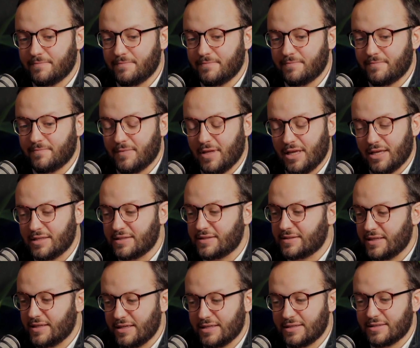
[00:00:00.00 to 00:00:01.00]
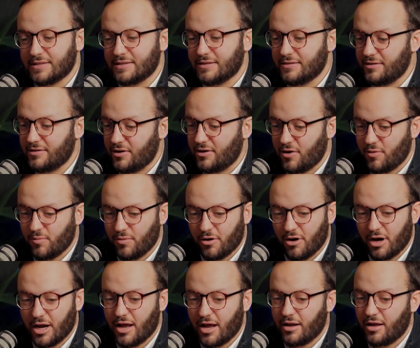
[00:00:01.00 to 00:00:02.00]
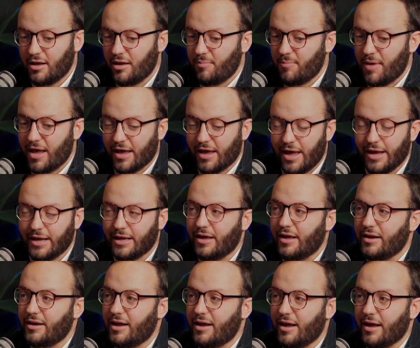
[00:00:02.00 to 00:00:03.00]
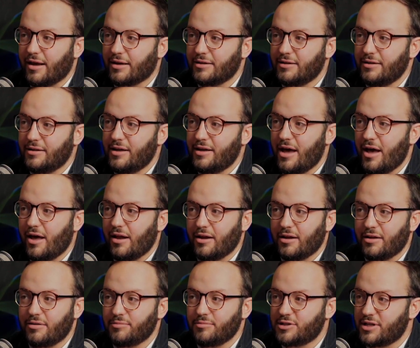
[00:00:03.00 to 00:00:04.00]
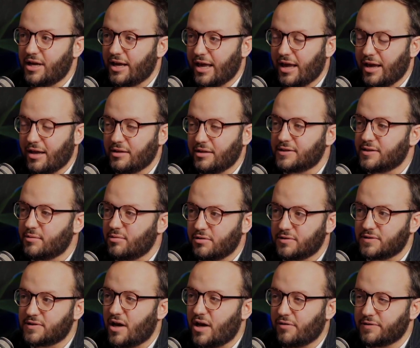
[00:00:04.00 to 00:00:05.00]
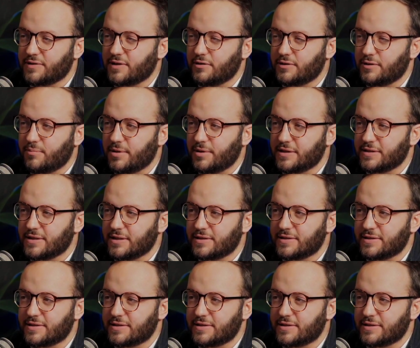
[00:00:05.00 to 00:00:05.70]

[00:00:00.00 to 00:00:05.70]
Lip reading: Is learning how to make eye contact, how to shake hands, some of those soft skills of business